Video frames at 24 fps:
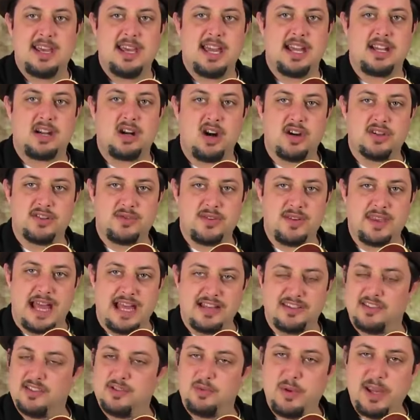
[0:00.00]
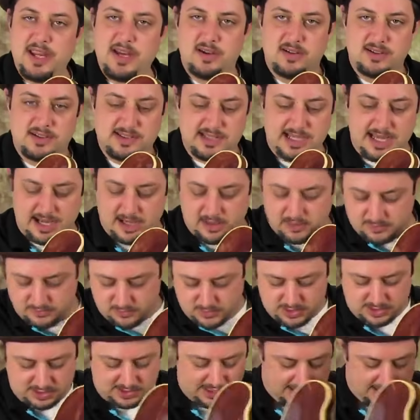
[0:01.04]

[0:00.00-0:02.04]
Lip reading: it calls for that sweeter sound, which